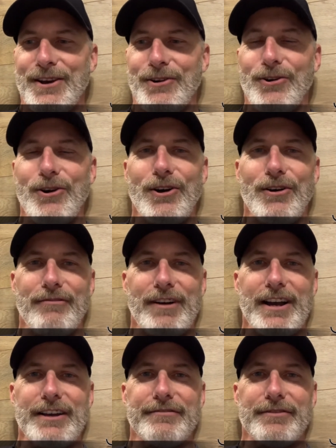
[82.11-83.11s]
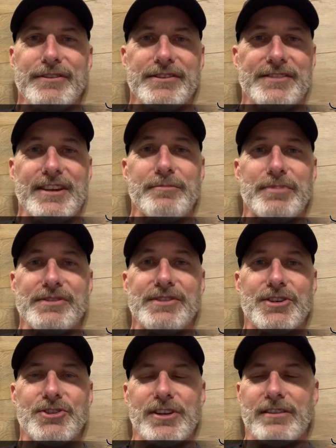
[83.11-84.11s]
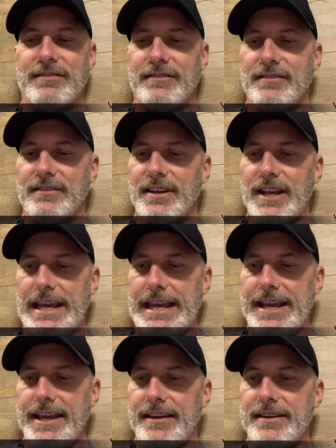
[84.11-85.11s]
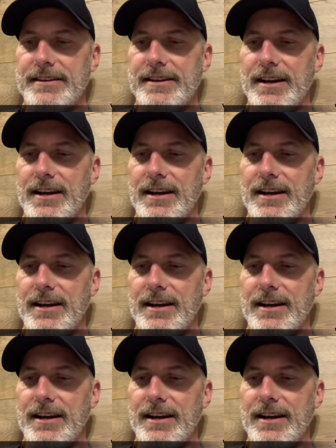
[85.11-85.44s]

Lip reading: were all vying for the same position. And